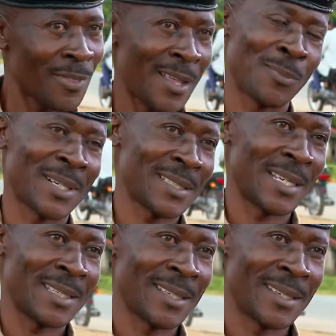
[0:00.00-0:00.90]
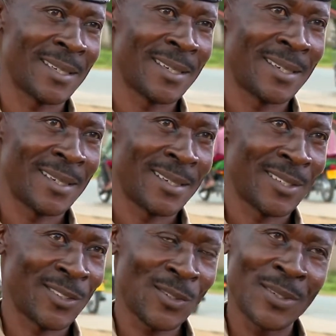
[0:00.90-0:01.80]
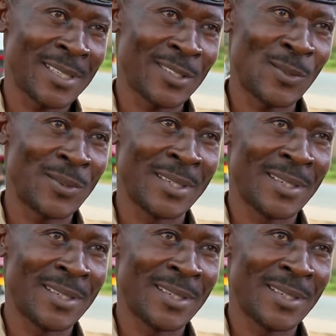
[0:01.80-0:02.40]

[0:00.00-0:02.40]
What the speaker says: the president. So it is good.